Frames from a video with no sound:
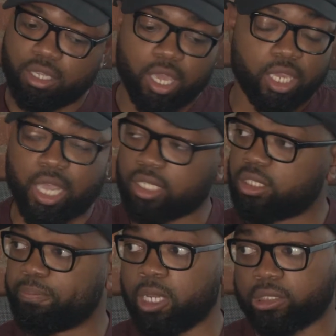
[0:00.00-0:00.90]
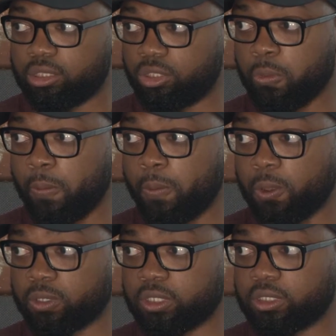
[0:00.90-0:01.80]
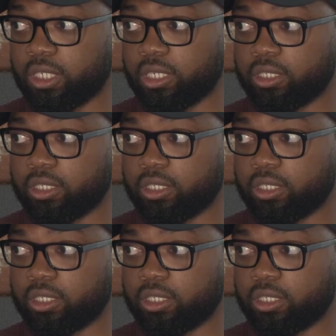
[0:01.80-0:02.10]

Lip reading: He got the Bucs a Super Bowl this year.